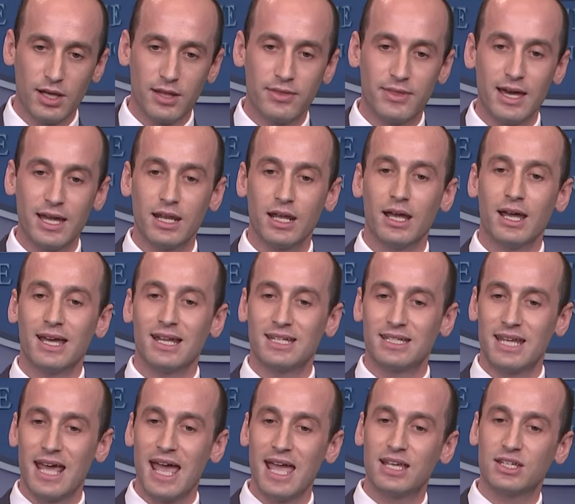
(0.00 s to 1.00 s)
that
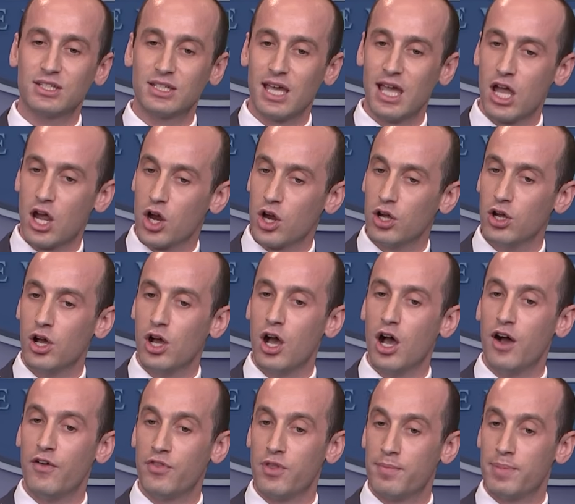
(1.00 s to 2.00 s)
takes care
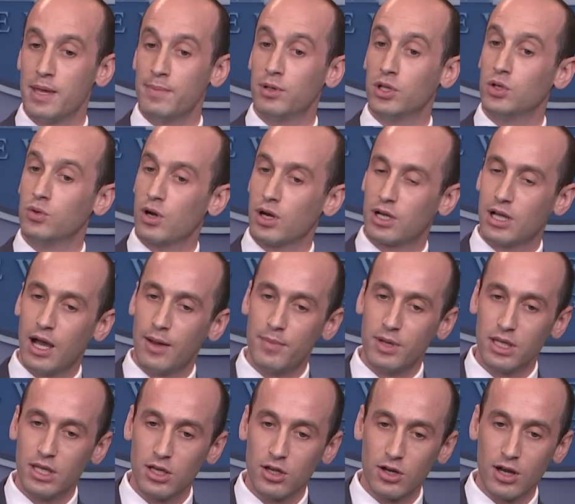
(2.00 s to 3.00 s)
of the people who are
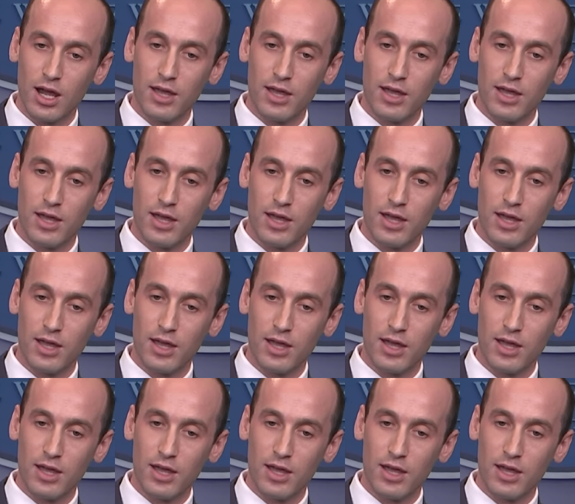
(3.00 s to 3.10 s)
coming here